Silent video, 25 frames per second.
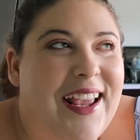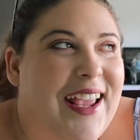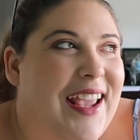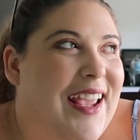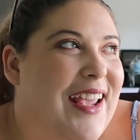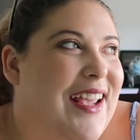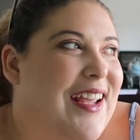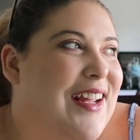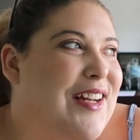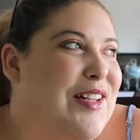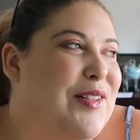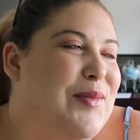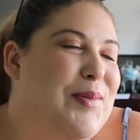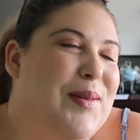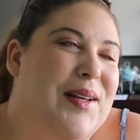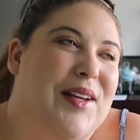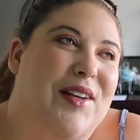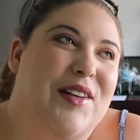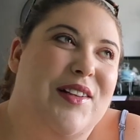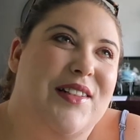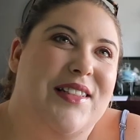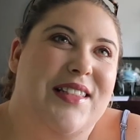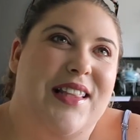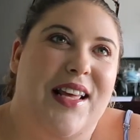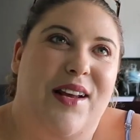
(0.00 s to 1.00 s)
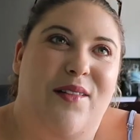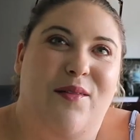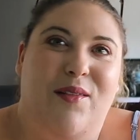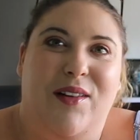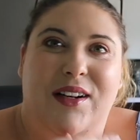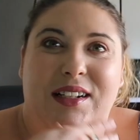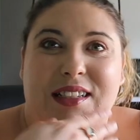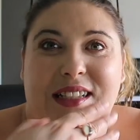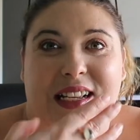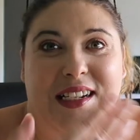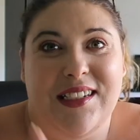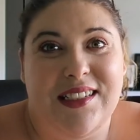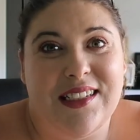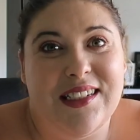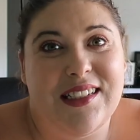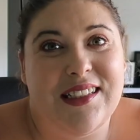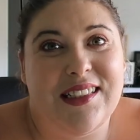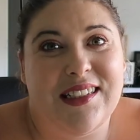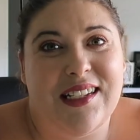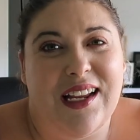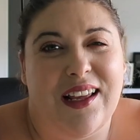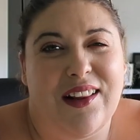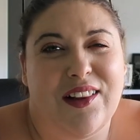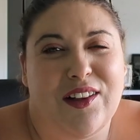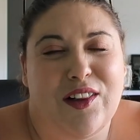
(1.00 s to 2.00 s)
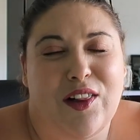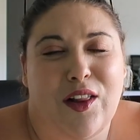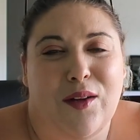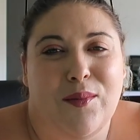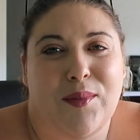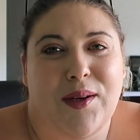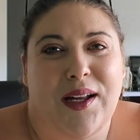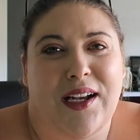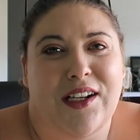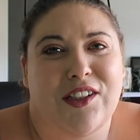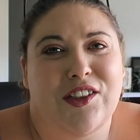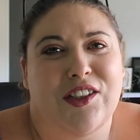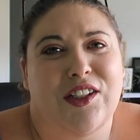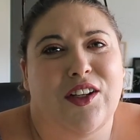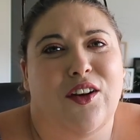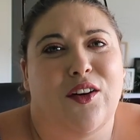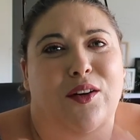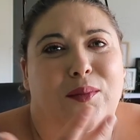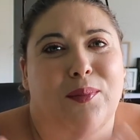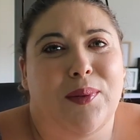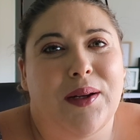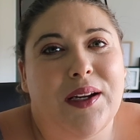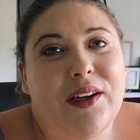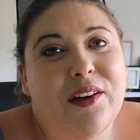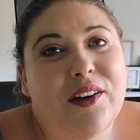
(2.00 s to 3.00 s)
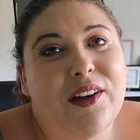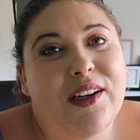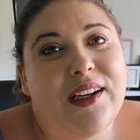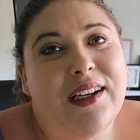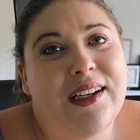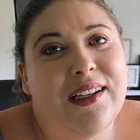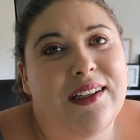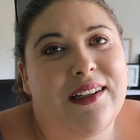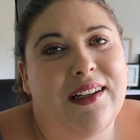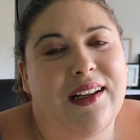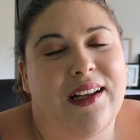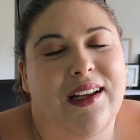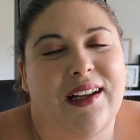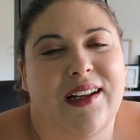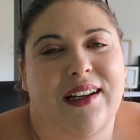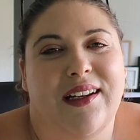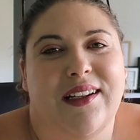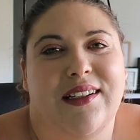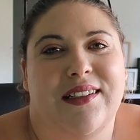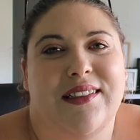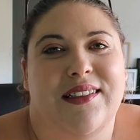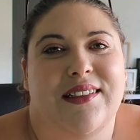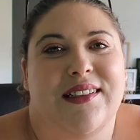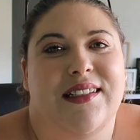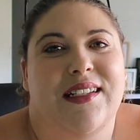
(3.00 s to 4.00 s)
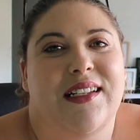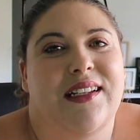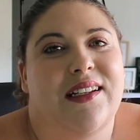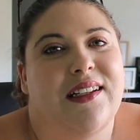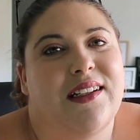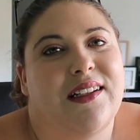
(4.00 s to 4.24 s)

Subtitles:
And because then once I did start the Clomid, I actually got a period, and